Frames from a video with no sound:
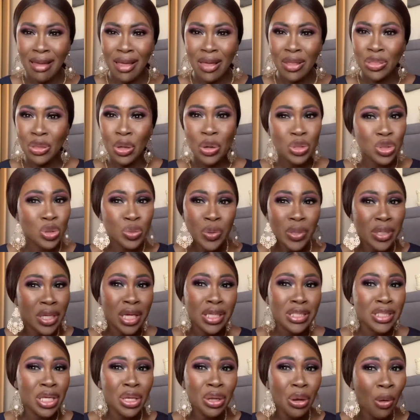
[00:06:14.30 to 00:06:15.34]
Those
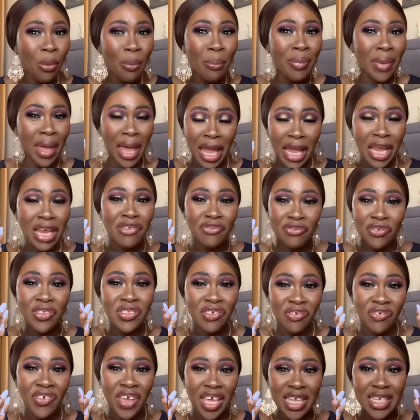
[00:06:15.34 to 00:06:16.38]
products are not made for the
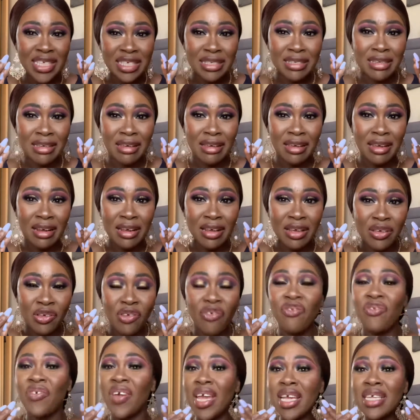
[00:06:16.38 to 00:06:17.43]
face. Your
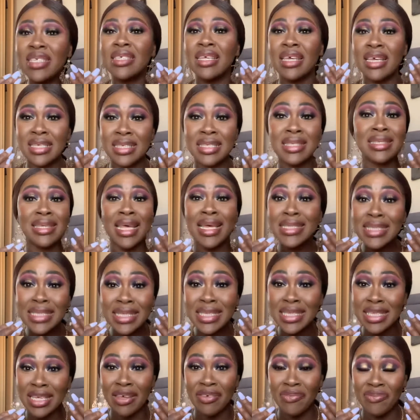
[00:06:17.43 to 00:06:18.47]
face is
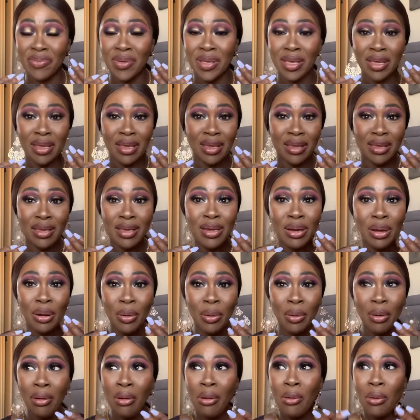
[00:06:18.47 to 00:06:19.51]
sensitive. You
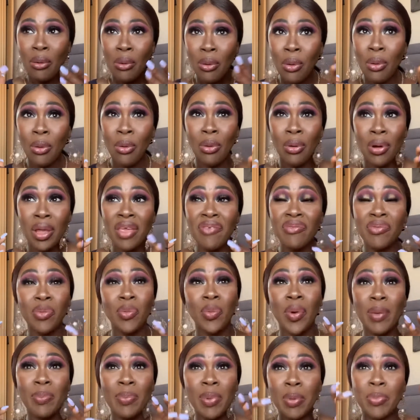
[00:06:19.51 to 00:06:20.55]
know, or even
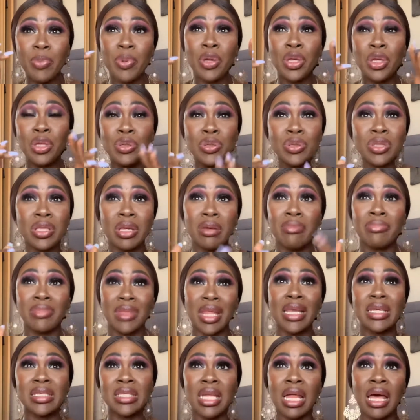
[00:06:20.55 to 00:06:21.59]
when people use
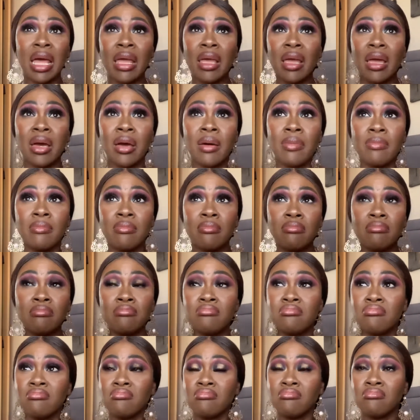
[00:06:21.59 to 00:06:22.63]
things like
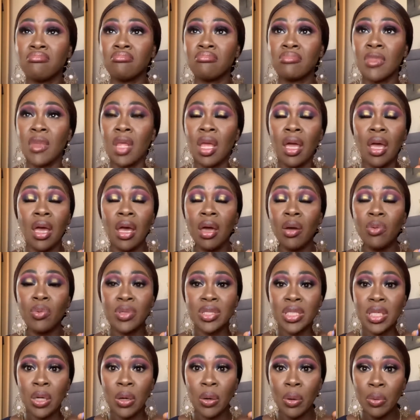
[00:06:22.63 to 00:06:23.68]

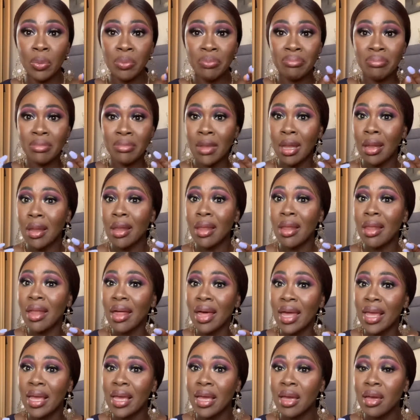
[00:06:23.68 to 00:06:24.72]
what's it called, like